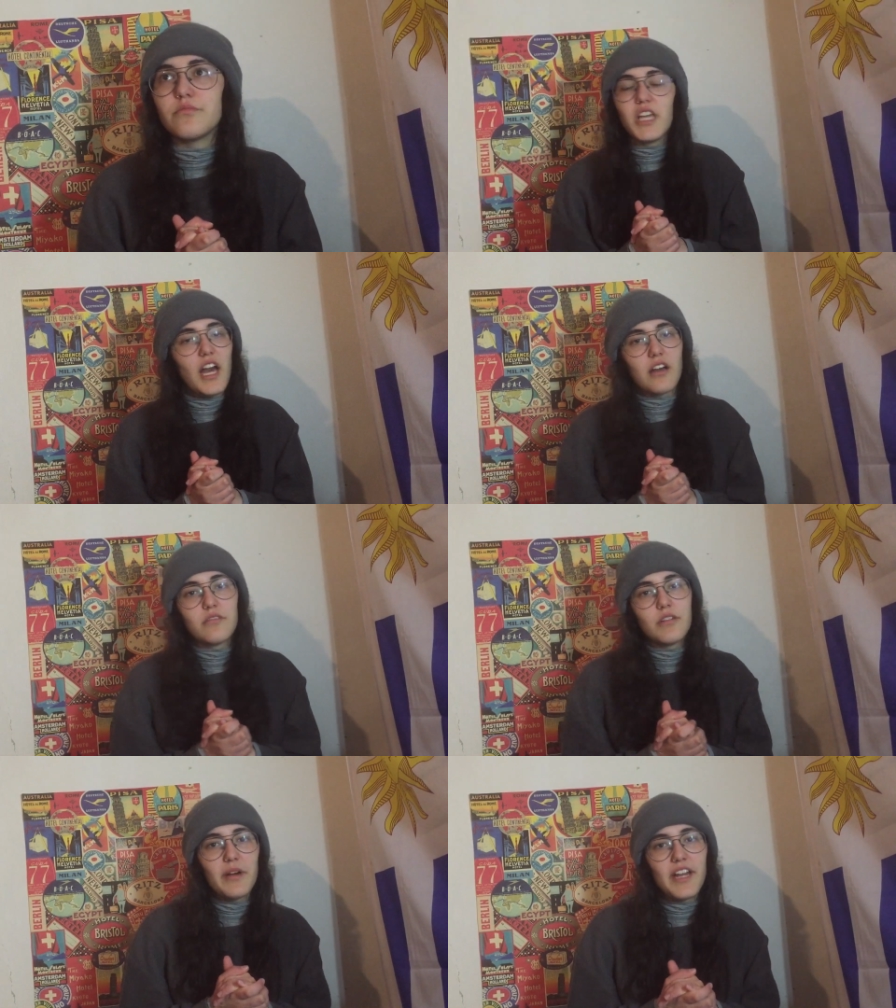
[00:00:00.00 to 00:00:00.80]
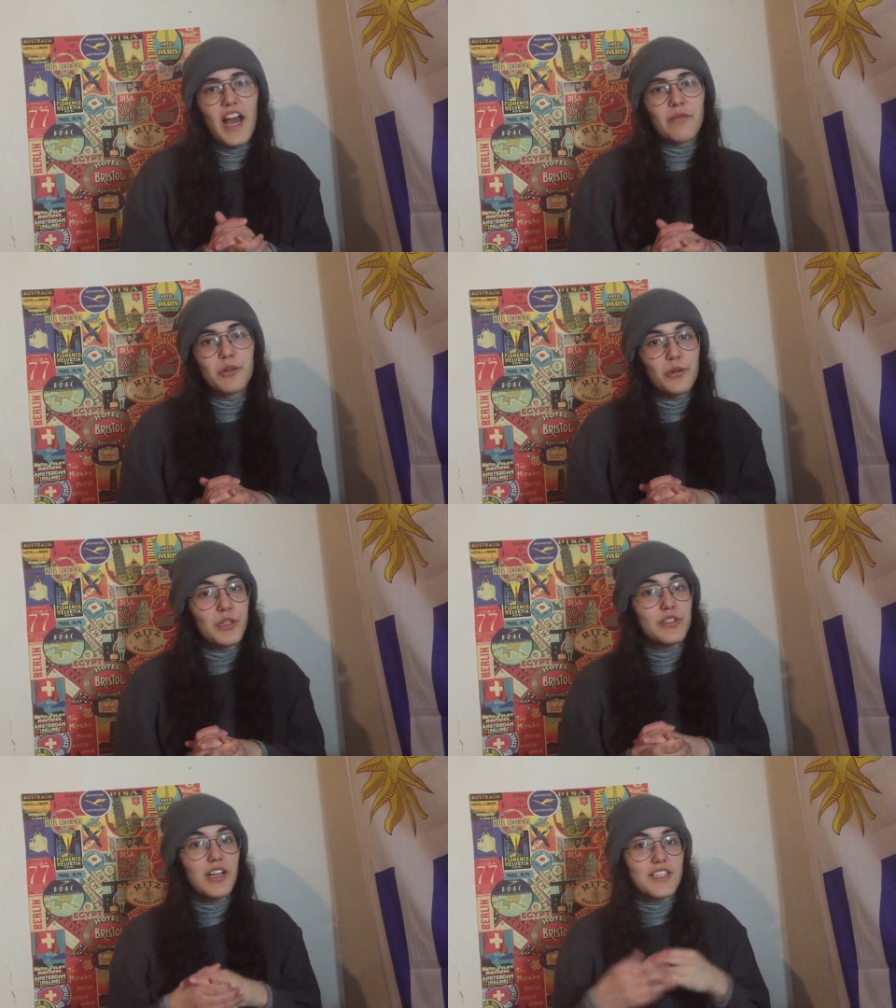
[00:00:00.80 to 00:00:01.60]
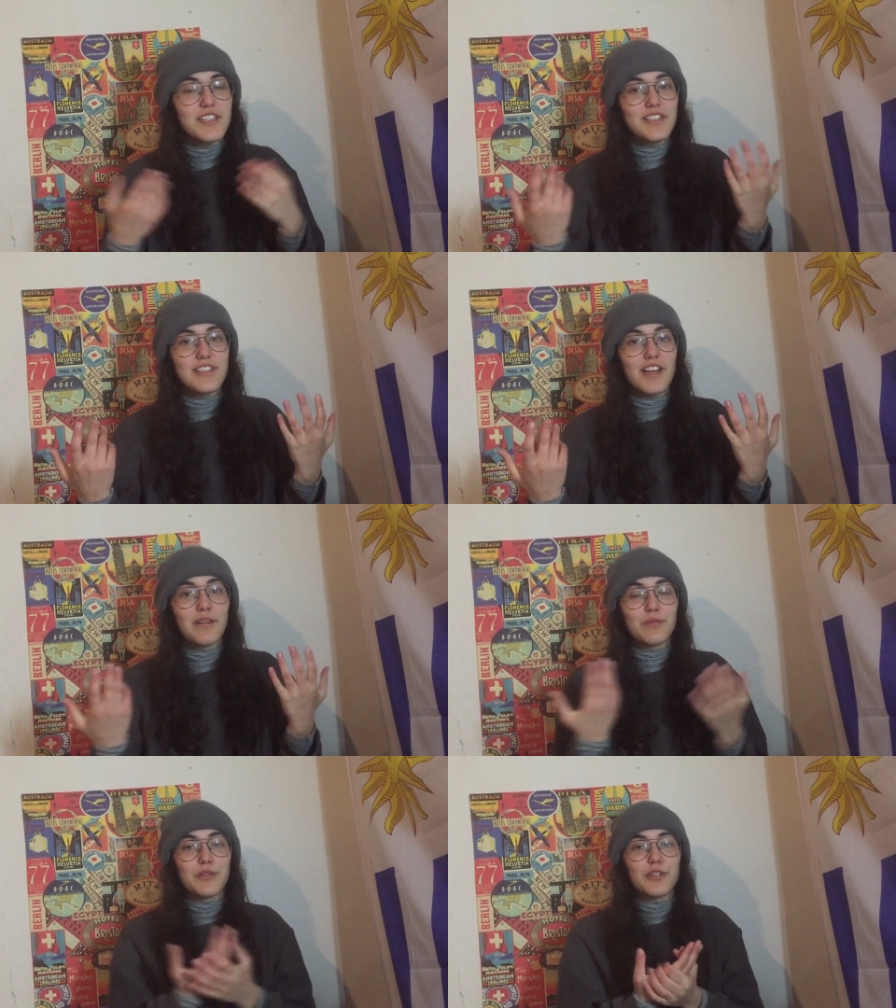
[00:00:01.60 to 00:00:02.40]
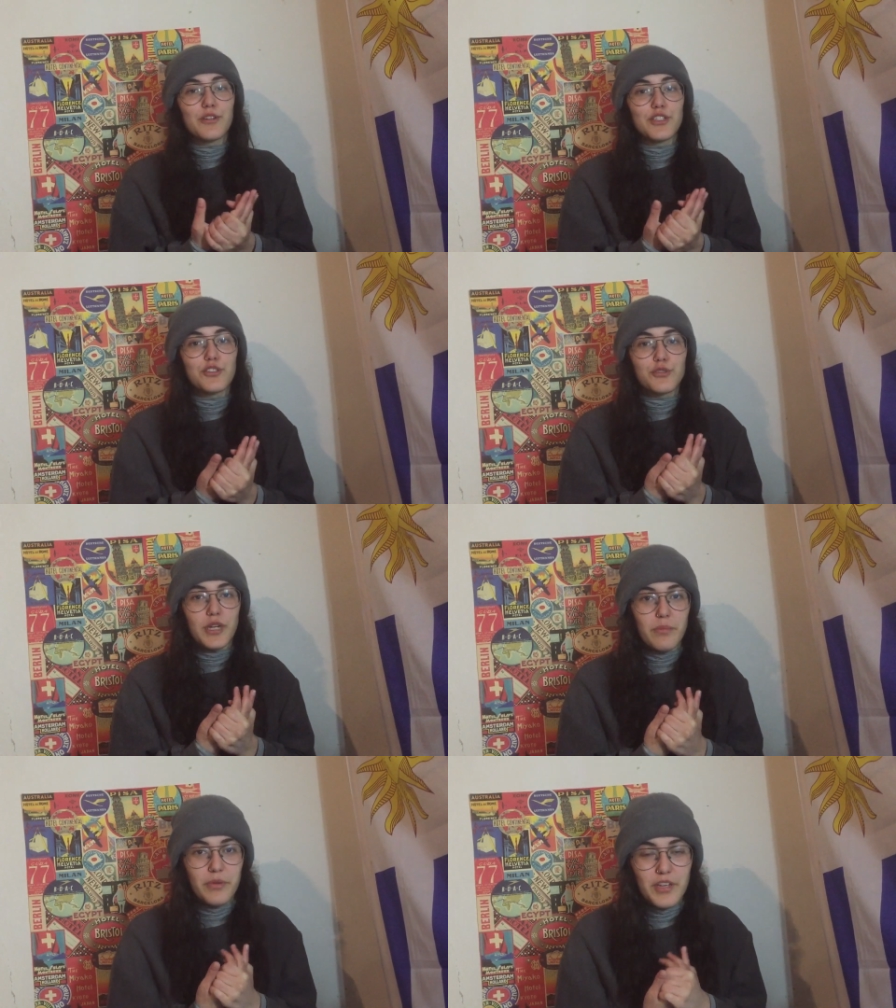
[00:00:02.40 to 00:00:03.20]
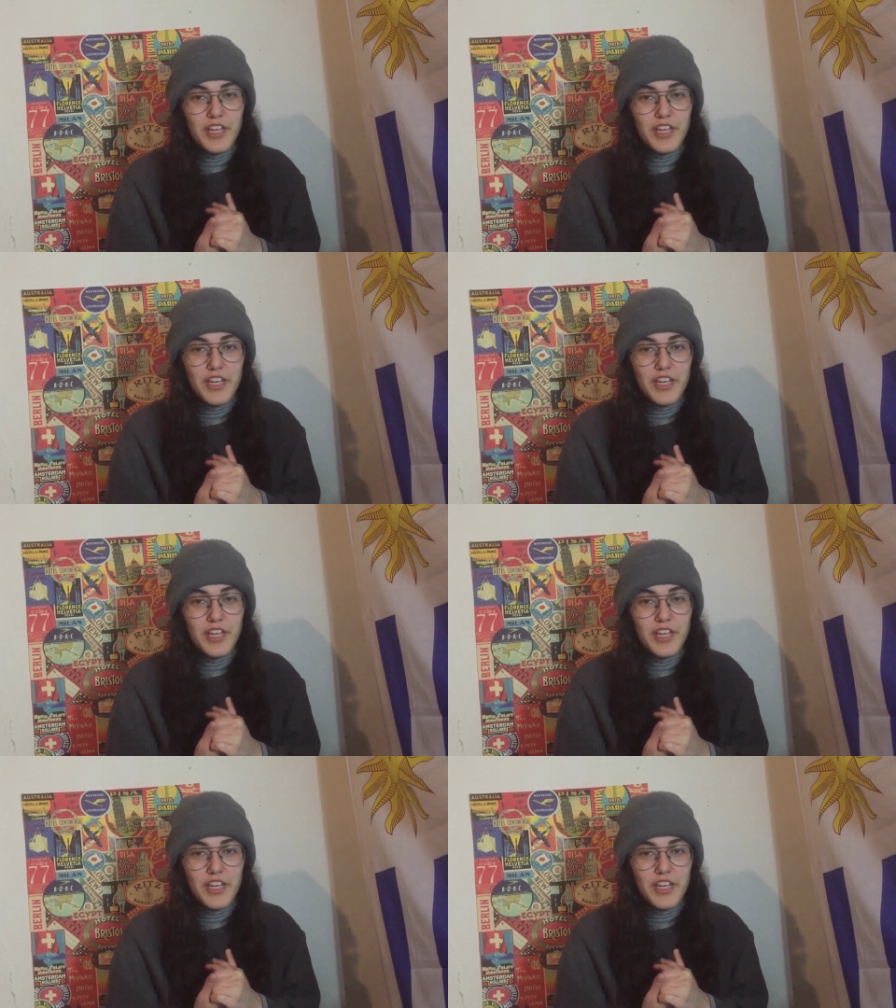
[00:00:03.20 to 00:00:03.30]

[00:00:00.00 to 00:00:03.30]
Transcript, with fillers: Yeah. But I'm going, as I said, I'm going on a trip